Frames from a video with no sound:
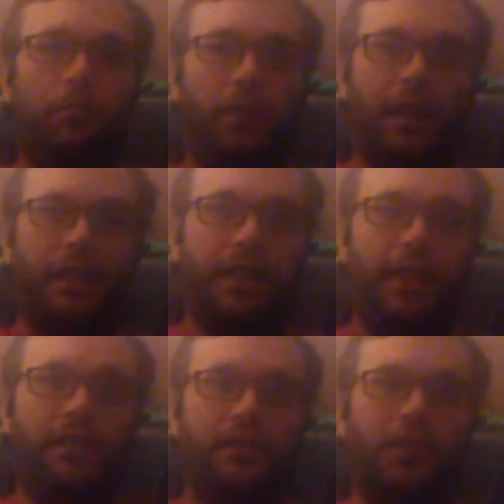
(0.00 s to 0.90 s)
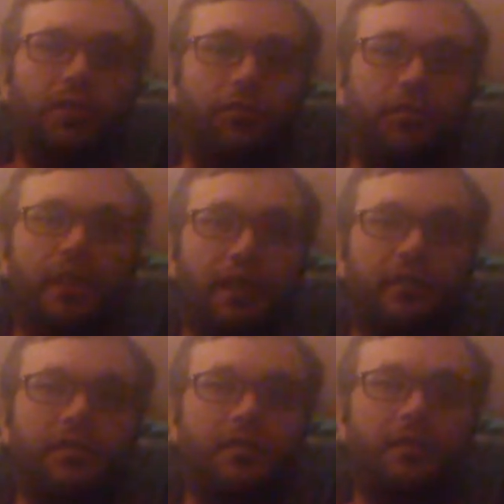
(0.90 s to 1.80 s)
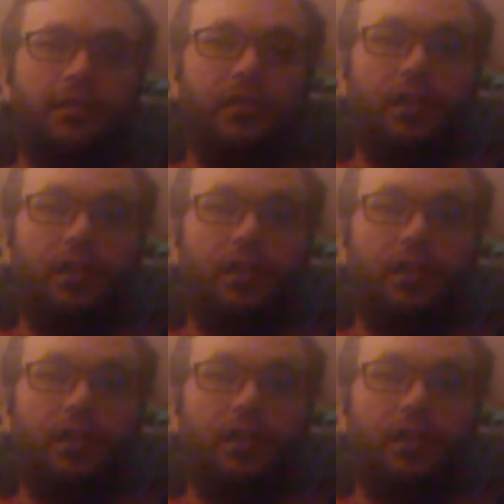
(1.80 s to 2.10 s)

But I can tell you this: